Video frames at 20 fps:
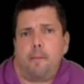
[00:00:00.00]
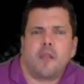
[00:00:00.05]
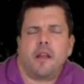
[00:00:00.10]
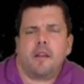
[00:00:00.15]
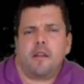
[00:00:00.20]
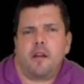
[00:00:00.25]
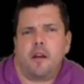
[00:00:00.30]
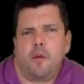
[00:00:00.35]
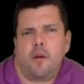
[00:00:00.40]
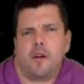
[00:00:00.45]

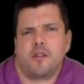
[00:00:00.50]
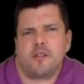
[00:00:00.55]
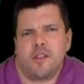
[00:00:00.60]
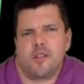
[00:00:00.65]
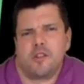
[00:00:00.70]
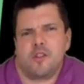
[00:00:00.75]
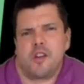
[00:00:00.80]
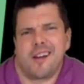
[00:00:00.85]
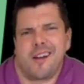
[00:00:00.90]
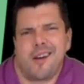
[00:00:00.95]
Now, I want you to
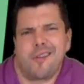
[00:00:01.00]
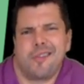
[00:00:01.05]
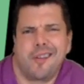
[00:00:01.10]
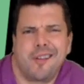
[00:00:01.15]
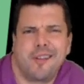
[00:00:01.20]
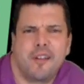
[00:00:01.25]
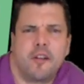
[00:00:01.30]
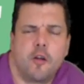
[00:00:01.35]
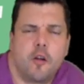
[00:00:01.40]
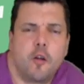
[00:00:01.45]
check out the
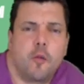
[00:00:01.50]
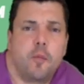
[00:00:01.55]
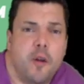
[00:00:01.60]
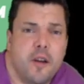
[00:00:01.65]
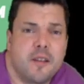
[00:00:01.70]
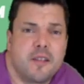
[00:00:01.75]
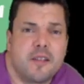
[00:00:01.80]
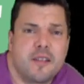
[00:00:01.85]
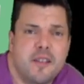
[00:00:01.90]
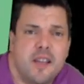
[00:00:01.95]
clinical
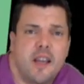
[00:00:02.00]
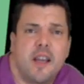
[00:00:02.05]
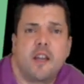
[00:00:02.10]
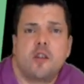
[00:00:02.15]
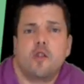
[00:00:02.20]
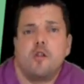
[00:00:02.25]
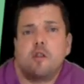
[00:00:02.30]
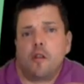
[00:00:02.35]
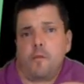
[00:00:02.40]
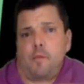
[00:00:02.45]

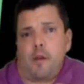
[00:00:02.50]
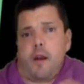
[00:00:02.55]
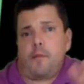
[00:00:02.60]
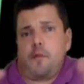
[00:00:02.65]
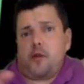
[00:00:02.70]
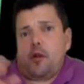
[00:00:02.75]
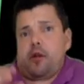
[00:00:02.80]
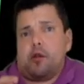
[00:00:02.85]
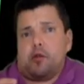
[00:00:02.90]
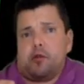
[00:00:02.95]
presentation of
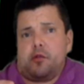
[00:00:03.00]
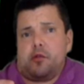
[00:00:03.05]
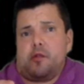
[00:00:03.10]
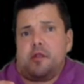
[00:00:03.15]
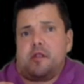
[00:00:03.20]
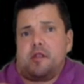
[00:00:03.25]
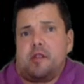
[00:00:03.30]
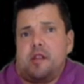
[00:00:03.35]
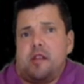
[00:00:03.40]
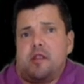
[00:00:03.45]
peptic ulcer
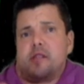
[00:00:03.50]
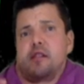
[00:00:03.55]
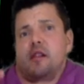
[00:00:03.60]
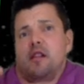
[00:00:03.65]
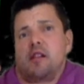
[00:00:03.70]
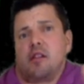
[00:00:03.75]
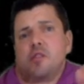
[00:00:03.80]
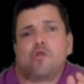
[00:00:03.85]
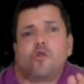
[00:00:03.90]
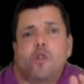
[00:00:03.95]
disease and
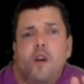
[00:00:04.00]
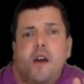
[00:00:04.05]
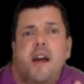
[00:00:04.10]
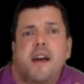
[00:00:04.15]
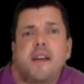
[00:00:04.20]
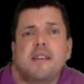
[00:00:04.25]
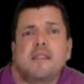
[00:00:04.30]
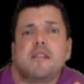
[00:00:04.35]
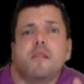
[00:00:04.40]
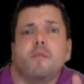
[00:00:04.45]

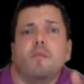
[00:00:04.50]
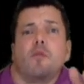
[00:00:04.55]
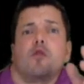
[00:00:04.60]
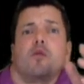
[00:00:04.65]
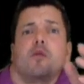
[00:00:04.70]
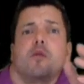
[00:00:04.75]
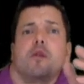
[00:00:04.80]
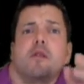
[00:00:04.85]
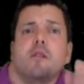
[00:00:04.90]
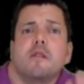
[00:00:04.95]
contrast it
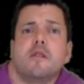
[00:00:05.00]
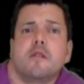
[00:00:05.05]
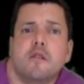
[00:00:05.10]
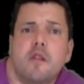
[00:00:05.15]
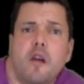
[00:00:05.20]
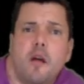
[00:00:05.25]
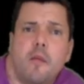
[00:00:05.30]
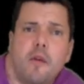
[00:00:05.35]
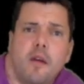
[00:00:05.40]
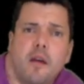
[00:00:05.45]
between the
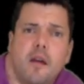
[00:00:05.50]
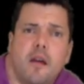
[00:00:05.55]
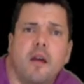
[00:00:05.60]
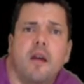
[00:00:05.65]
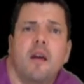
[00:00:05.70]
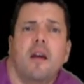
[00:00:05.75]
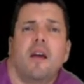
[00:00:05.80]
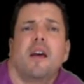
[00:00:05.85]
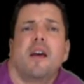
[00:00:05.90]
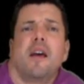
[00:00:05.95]
stomach
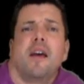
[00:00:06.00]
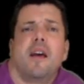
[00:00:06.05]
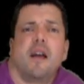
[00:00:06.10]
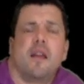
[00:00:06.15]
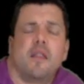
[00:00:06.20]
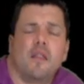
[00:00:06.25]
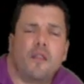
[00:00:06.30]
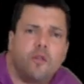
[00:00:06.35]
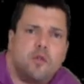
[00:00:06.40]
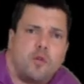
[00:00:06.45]

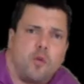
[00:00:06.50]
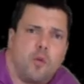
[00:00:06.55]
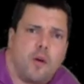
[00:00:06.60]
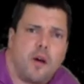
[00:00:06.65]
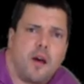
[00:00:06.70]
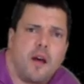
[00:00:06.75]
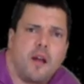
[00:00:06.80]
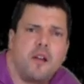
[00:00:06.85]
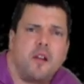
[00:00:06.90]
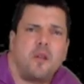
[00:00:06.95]
and the
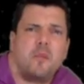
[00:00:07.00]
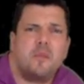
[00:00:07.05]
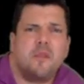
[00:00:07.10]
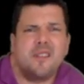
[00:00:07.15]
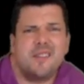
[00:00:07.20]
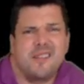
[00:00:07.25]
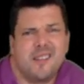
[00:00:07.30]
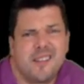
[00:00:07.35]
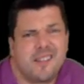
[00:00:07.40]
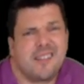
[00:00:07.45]
duodenum.
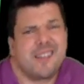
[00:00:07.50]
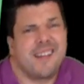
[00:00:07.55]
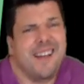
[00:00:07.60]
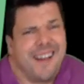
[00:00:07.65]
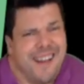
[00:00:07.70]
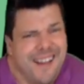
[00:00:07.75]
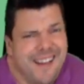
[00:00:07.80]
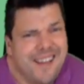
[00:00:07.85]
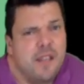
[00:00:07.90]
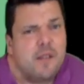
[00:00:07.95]
This is
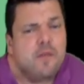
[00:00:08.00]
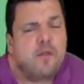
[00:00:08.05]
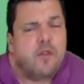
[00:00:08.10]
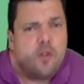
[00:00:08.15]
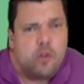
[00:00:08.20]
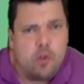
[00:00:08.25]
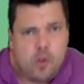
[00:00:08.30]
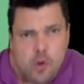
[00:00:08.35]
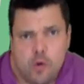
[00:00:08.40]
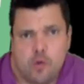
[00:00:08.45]
kind of a
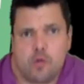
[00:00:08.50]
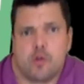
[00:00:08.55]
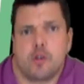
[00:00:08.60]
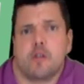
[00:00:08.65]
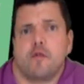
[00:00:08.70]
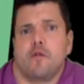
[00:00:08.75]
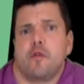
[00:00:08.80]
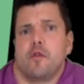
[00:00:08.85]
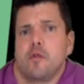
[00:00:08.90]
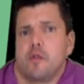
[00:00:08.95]

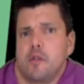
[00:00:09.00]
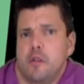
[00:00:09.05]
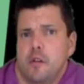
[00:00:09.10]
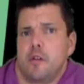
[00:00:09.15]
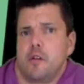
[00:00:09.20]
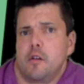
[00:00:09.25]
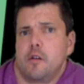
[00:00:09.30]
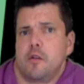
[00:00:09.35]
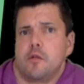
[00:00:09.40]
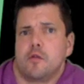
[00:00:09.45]
useful
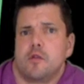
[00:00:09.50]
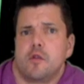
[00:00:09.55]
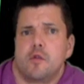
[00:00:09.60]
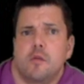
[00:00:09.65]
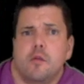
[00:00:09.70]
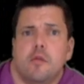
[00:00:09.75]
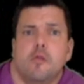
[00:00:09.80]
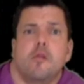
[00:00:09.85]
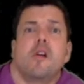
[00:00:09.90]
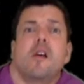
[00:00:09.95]
clinical
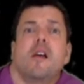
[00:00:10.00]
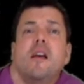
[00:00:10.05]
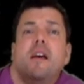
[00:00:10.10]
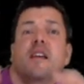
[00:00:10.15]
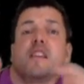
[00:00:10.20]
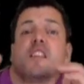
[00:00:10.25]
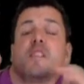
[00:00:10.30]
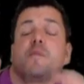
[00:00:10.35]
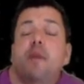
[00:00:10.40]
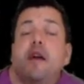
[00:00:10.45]
tool,
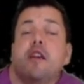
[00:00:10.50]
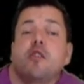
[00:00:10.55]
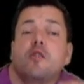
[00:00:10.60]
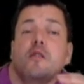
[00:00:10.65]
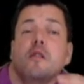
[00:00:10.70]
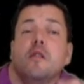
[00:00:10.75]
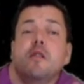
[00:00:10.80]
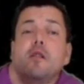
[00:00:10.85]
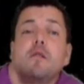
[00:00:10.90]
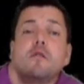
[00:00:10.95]

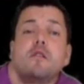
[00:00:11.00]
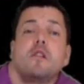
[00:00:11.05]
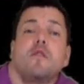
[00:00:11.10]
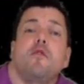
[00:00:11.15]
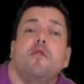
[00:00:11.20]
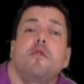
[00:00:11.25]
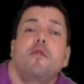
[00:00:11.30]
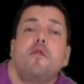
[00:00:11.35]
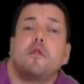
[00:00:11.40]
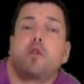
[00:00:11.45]
especially those of
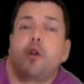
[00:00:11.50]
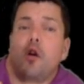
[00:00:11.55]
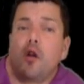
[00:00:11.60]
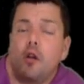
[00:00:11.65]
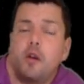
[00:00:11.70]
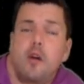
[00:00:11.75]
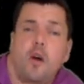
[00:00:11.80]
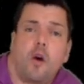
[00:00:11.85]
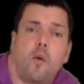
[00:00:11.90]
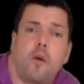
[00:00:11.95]
you that are going
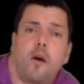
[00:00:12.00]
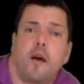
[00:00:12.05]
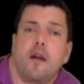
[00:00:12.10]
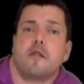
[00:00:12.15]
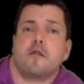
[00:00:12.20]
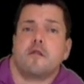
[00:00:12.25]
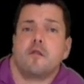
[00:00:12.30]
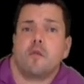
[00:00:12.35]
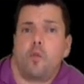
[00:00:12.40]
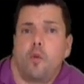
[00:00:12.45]
to go on
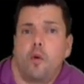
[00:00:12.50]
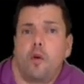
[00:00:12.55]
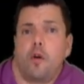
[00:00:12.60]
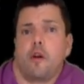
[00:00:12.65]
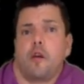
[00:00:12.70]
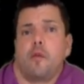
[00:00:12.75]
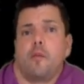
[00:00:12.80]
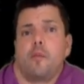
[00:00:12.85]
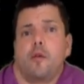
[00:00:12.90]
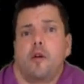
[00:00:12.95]
to
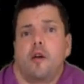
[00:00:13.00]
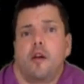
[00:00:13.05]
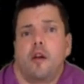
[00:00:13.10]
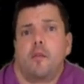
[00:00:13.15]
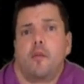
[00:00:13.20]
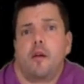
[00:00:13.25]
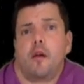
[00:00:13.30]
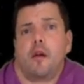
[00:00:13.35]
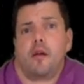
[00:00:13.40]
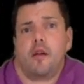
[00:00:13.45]
work
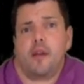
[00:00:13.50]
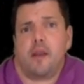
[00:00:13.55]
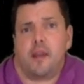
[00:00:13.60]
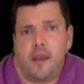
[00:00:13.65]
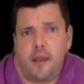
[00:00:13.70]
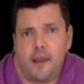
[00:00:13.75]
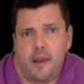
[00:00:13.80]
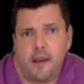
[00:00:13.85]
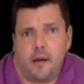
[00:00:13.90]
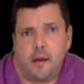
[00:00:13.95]
primary
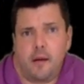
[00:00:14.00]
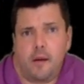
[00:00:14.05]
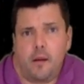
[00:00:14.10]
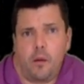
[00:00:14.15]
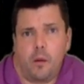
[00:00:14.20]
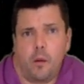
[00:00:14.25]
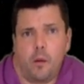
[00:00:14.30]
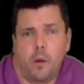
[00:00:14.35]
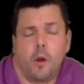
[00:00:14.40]
care.